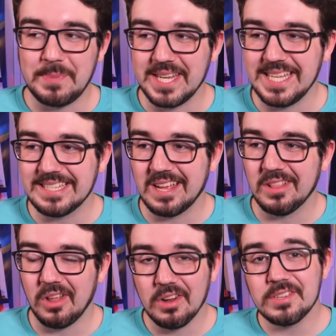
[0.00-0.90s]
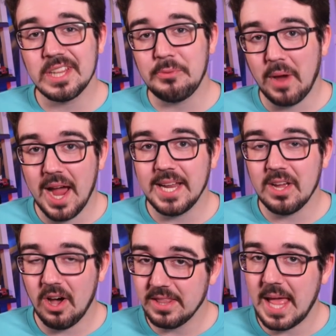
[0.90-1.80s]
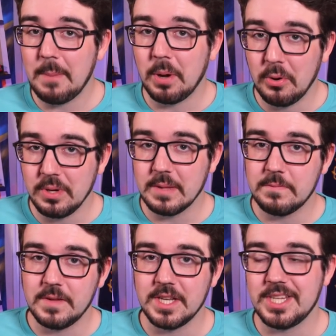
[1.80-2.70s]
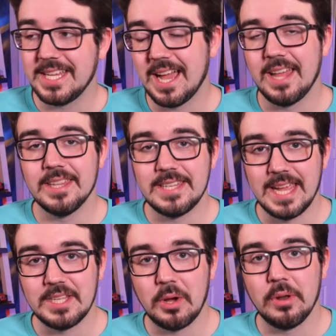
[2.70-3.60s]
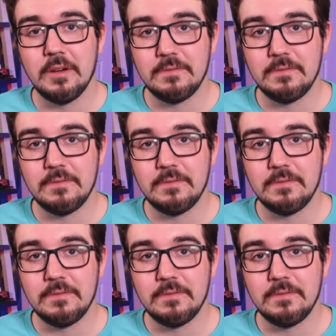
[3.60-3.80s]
but he's largely riding on that podium finish he got in the Daytona